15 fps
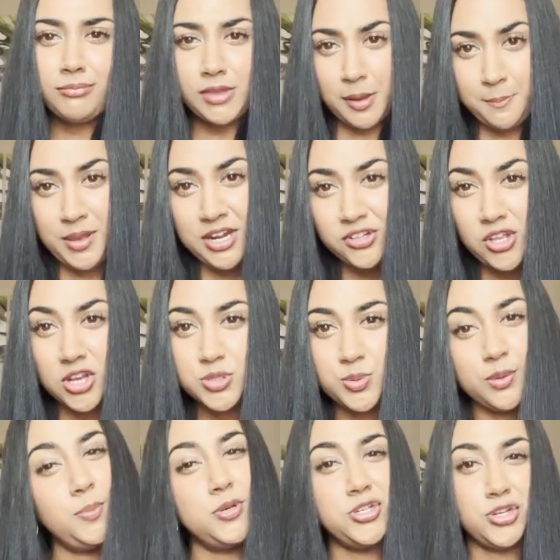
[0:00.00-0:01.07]
being in touch
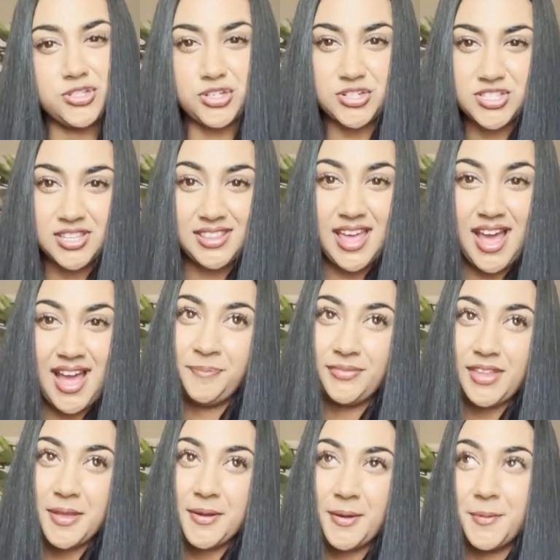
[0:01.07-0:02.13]
with producers and that.
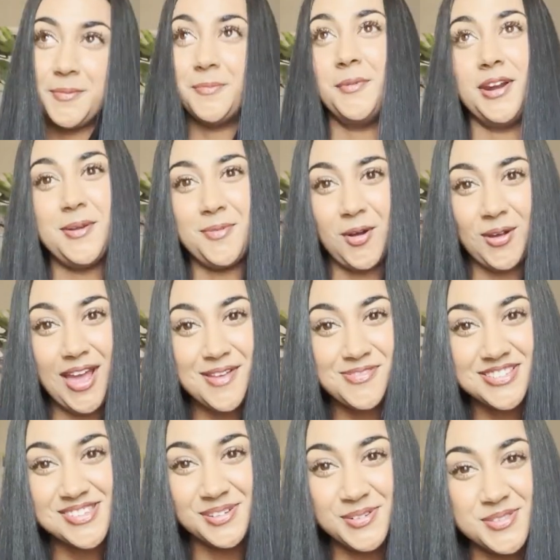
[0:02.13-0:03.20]
Moneyball
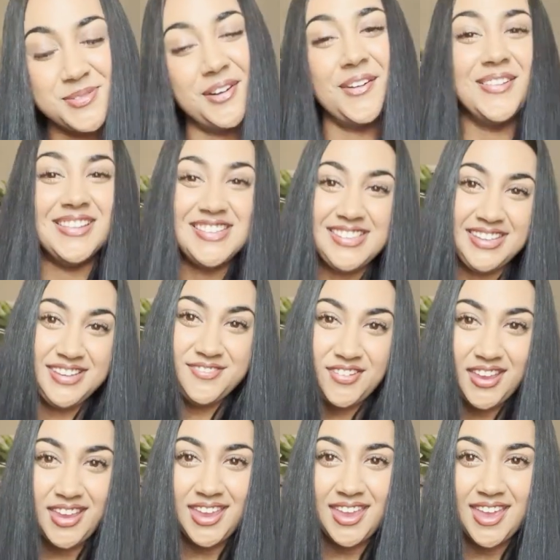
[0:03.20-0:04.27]
episodes were on the
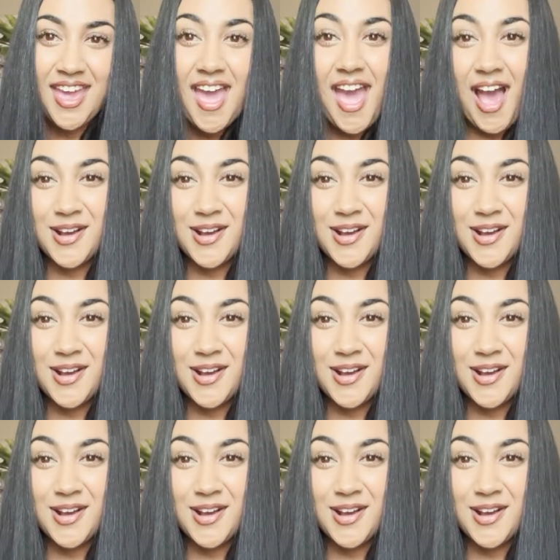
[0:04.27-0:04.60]
TV.